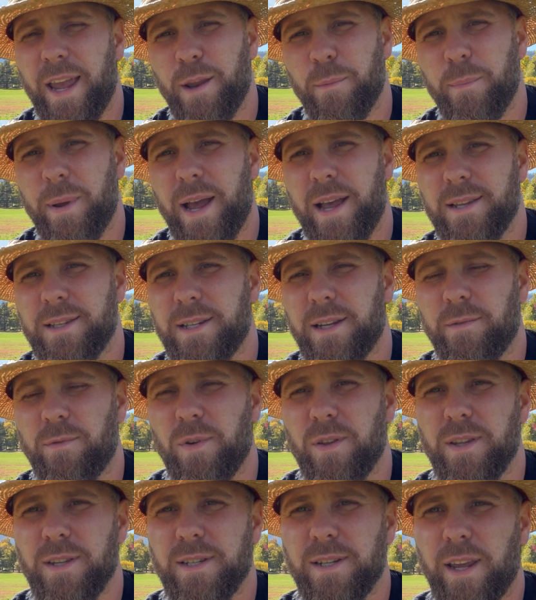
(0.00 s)
and passing
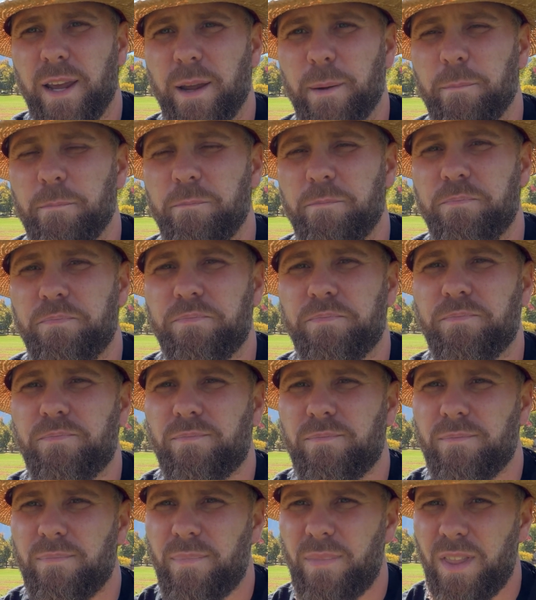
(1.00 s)
for this game.
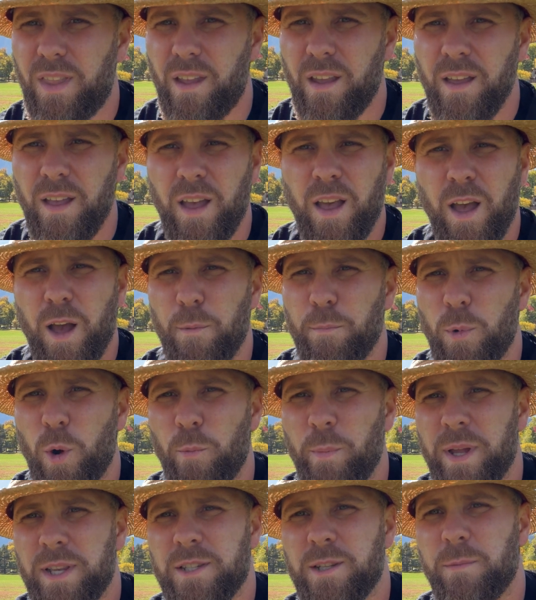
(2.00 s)

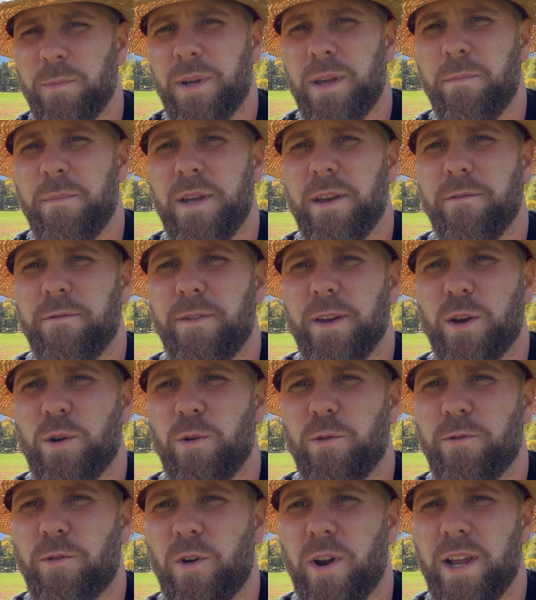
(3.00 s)
Momentum can be a
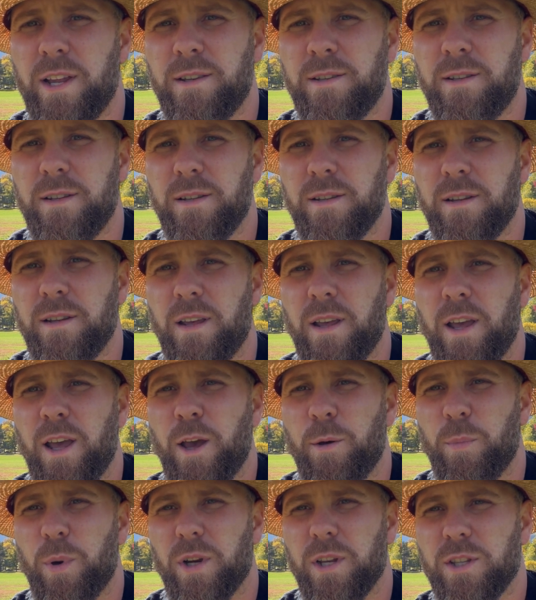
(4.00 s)
fickle friend,
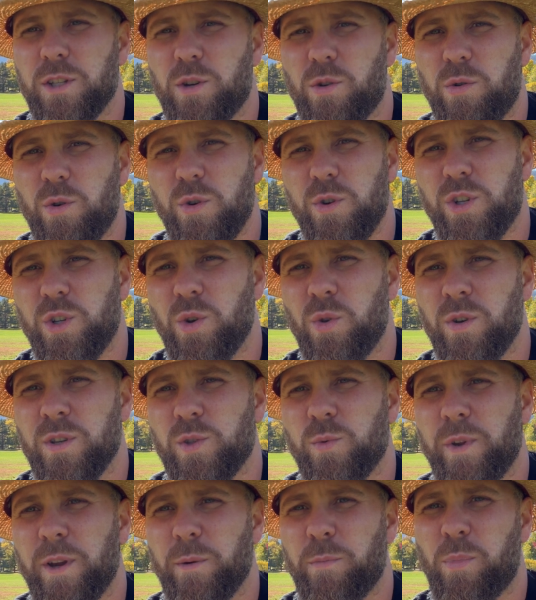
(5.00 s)
but it's crucial
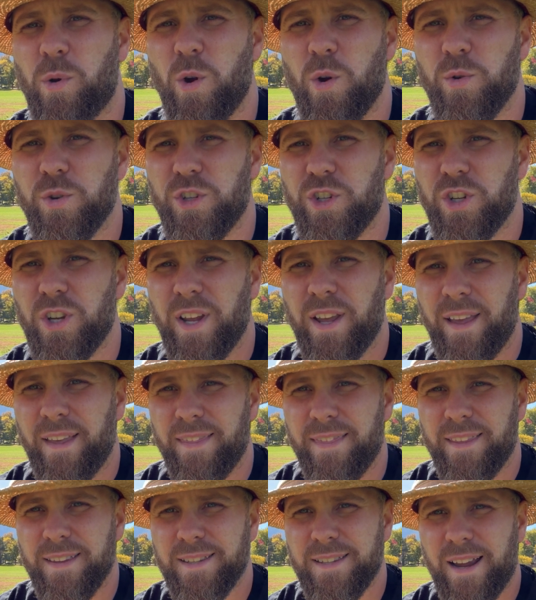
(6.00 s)
as we approach
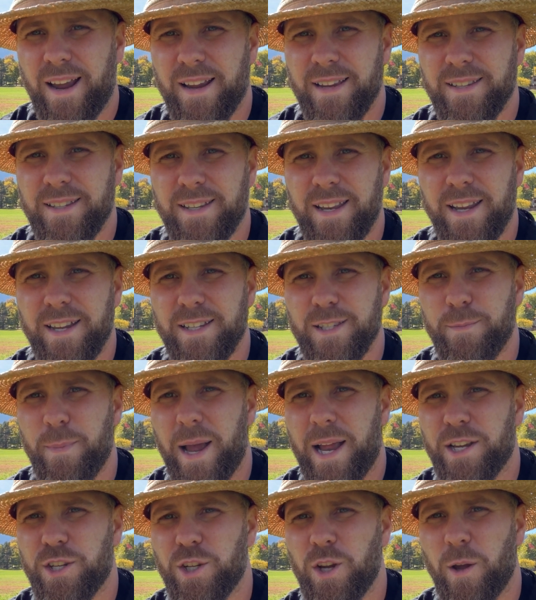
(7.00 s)
this high-stakes
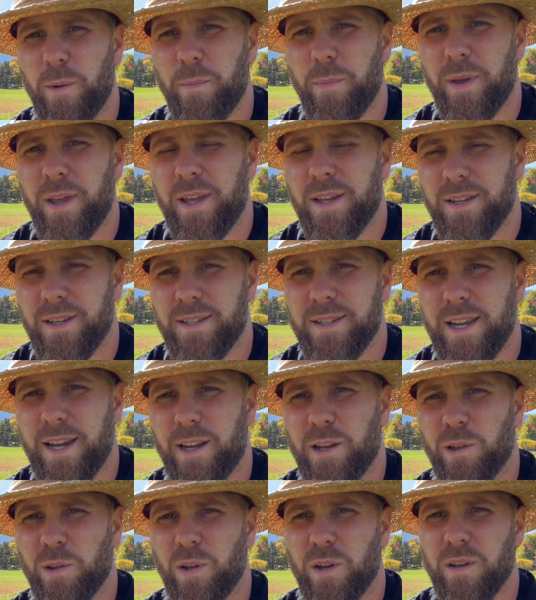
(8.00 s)
matchup to
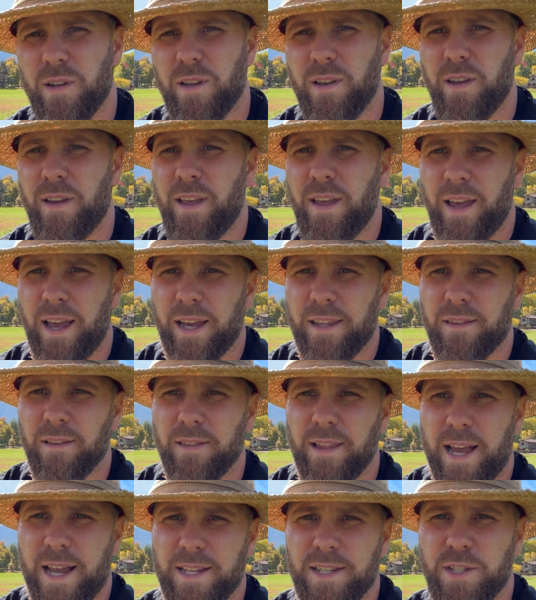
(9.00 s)
take a look at the
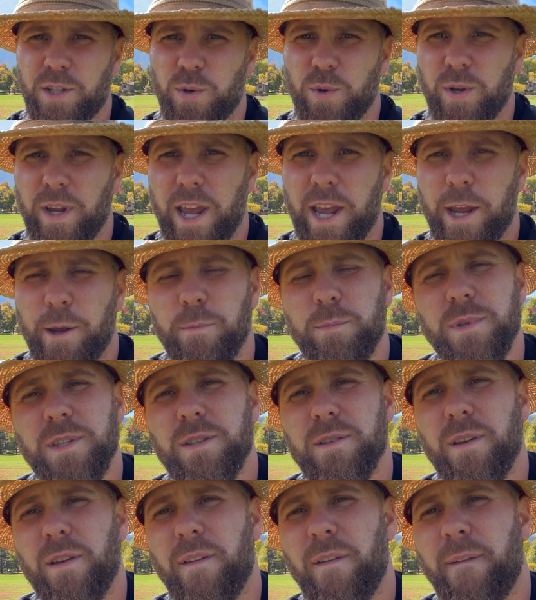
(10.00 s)
last two
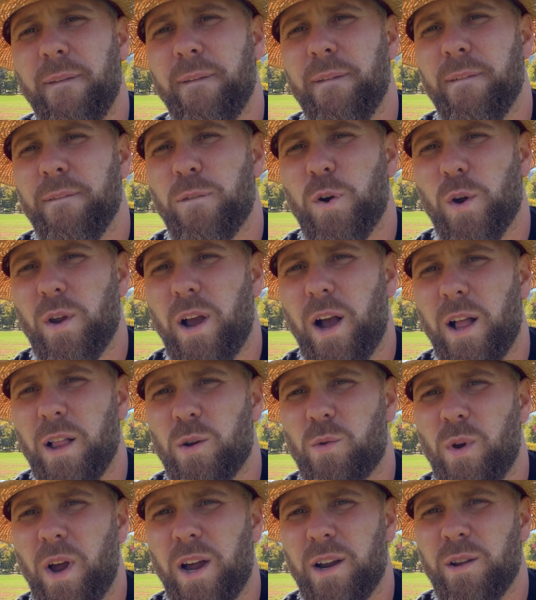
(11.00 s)
games. For
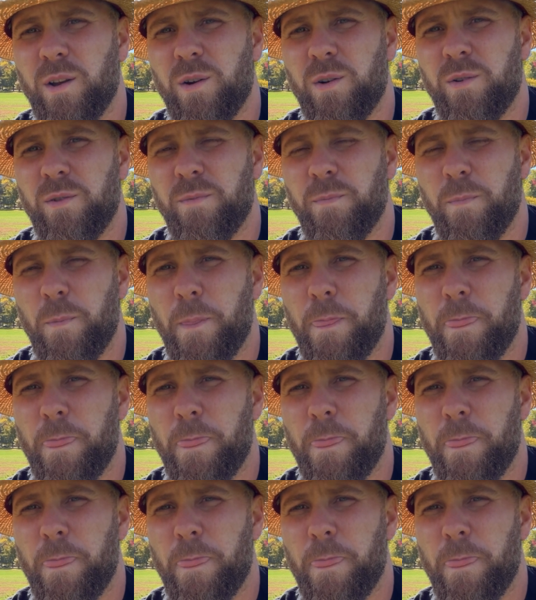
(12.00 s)
Colorado